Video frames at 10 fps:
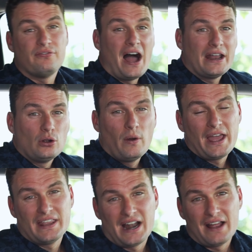final
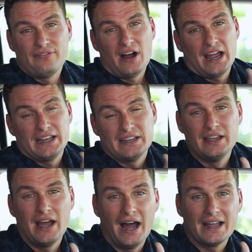way that I find
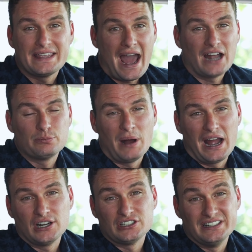uh, cash
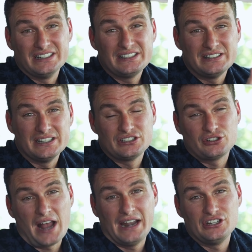buyers, and this is the
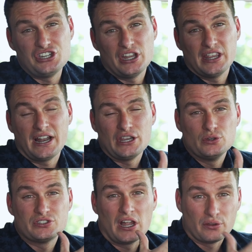strategy that I
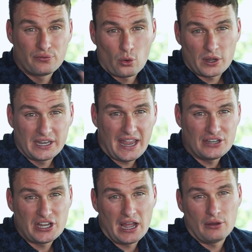used on the
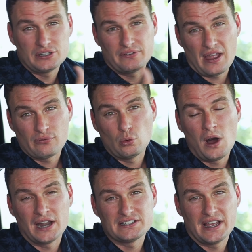40-day challenge. If you haven't
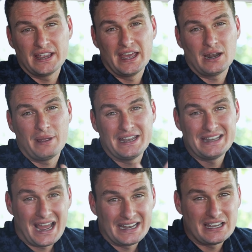watched that yet, I made
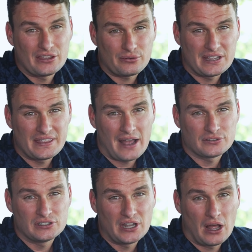
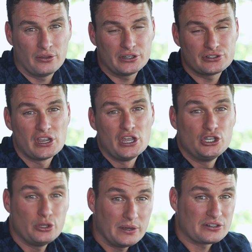$93,000
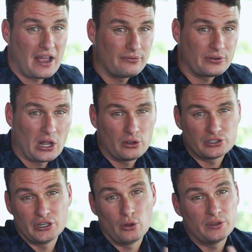doing driving for
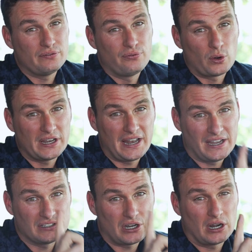dollars in only 40
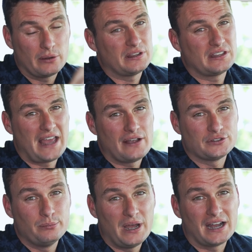days, starting with a
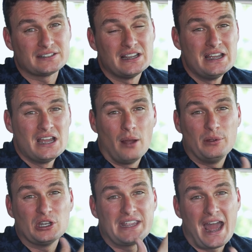thousand bucks. I
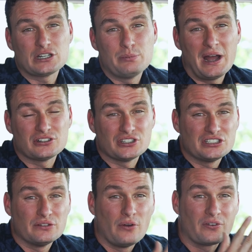built a cash buyers
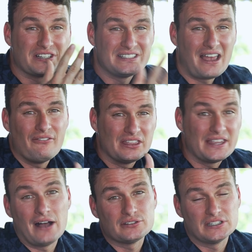list of over
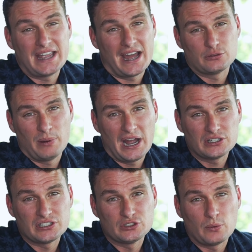7,000 cash
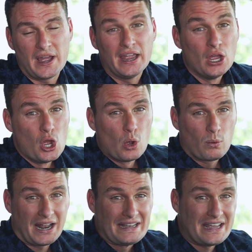buyers this way.
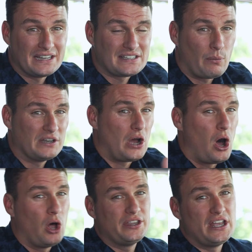What I did is I went to
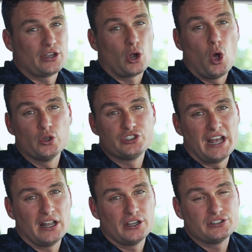all the other
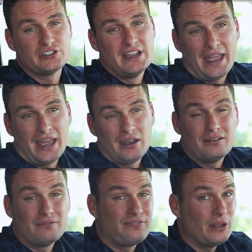wholesalers
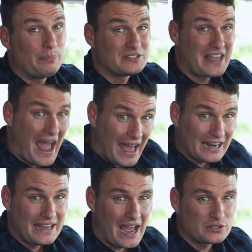and flippers that
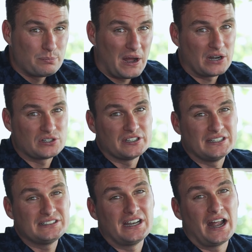had a cash buyers
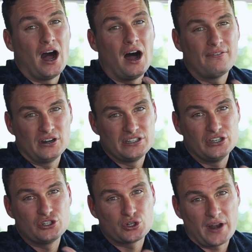list and I offered
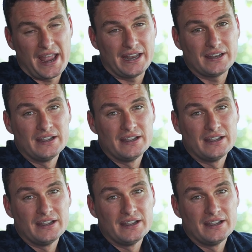to trade.